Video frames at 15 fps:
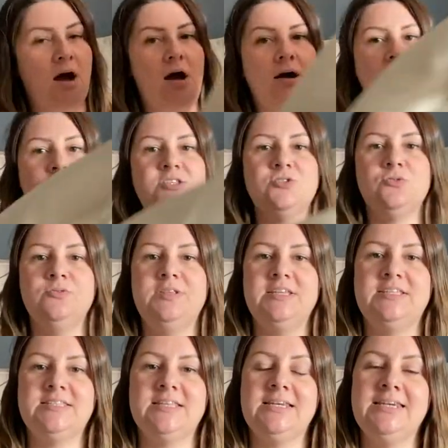I saw
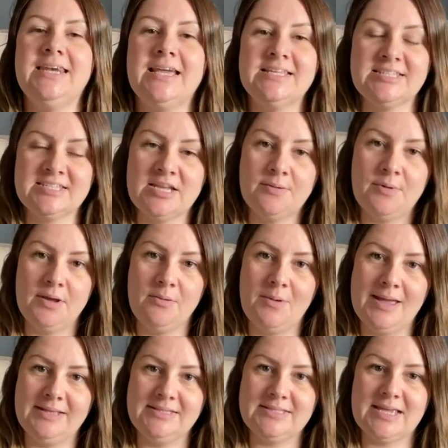this the last time I
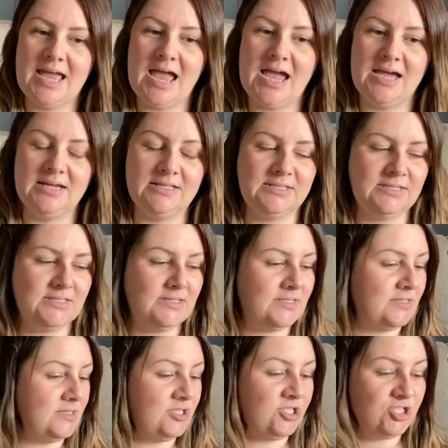went and
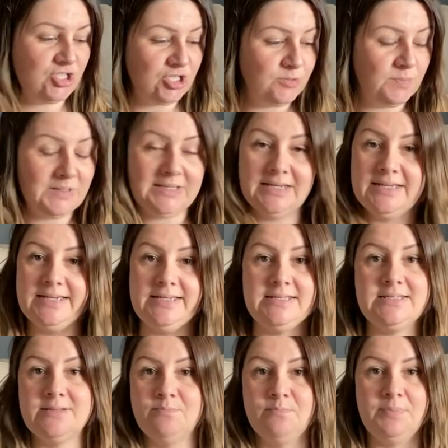stupidly
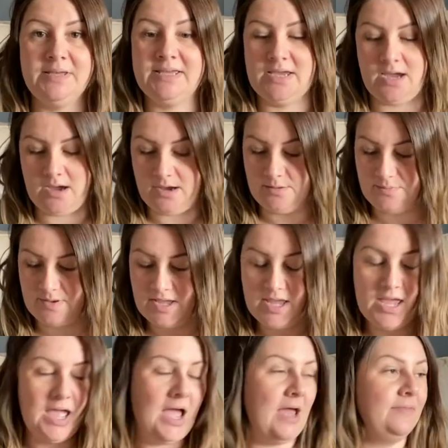didn't pick it up,
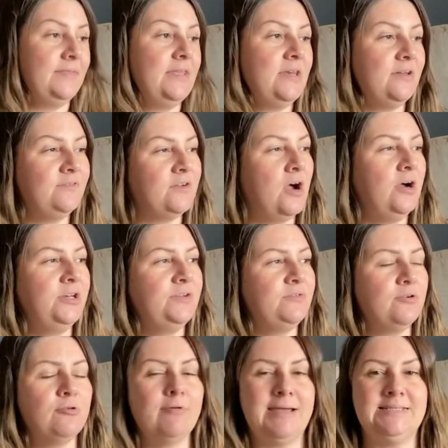and then I've kind of
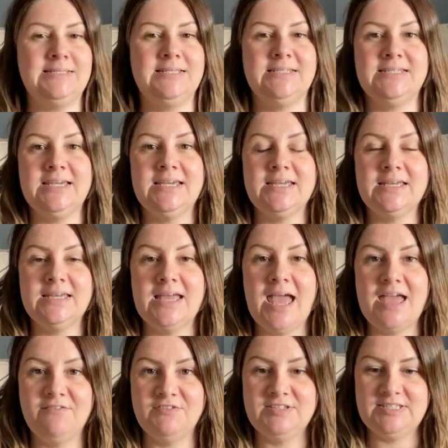regretted it
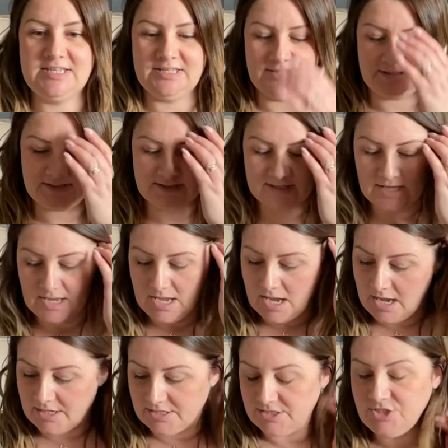ever since,
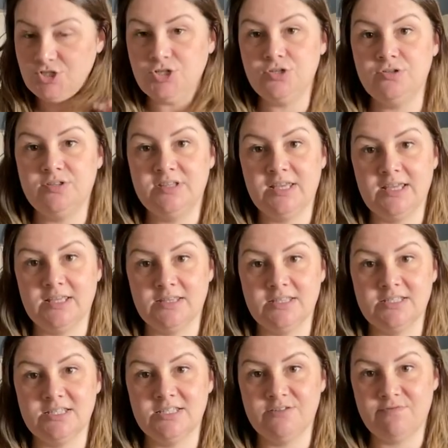and I do think
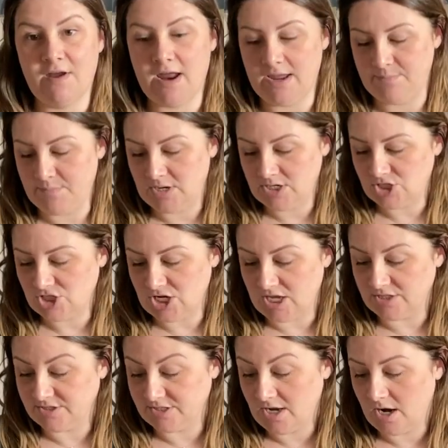this is very much
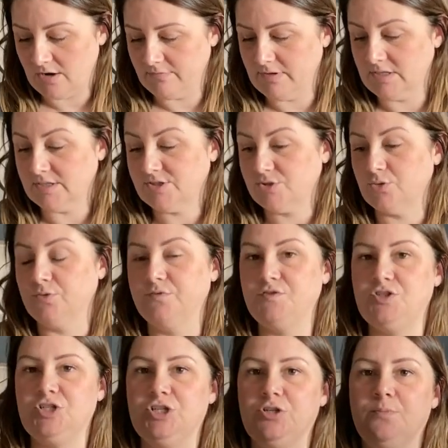a Zara sort
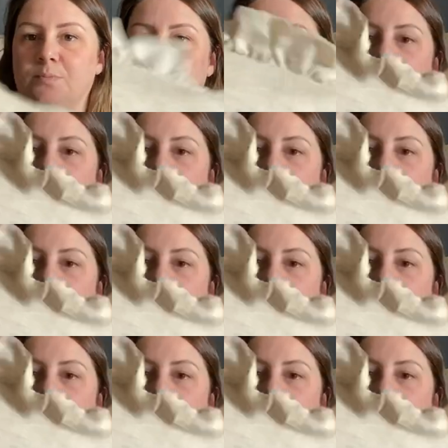of dupe.